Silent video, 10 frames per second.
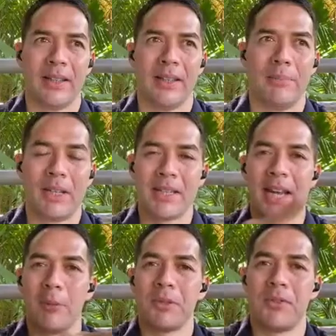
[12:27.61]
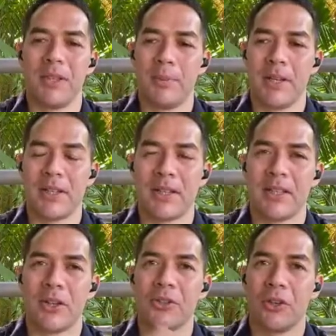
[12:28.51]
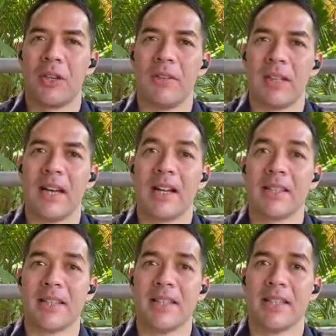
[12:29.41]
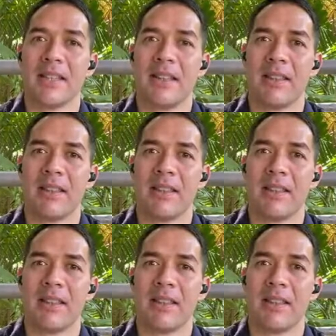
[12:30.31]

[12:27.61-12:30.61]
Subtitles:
because it helps for the person that's also giving the answers,